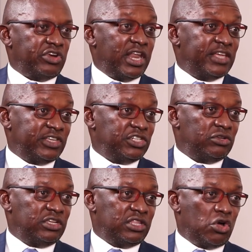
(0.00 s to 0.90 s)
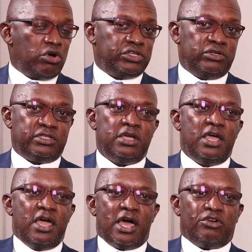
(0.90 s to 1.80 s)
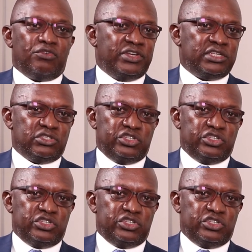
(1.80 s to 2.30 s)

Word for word: realization in the auctions. A lot of it is